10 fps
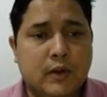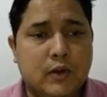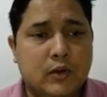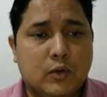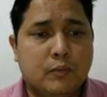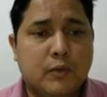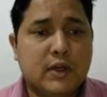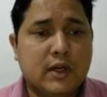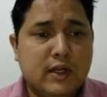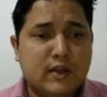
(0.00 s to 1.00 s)
So
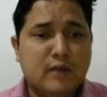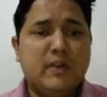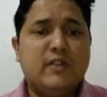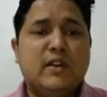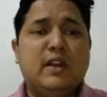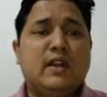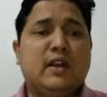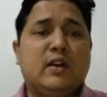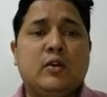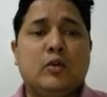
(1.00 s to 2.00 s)
project doesn't mean
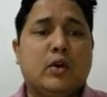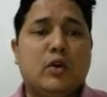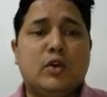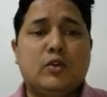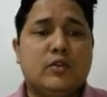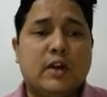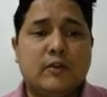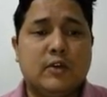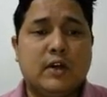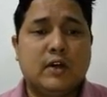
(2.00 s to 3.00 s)
anything you are going to start
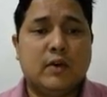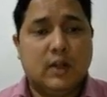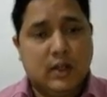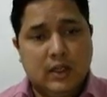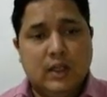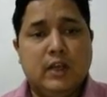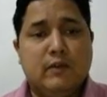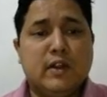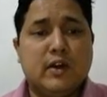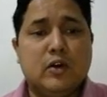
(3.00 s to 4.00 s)
for that one.
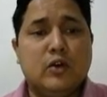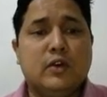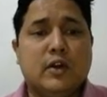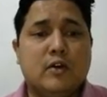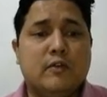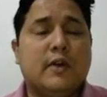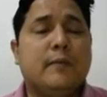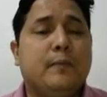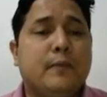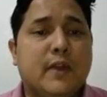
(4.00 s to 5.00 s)
Even the closing of
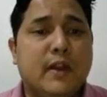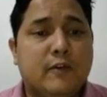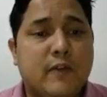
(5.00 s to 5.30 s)
any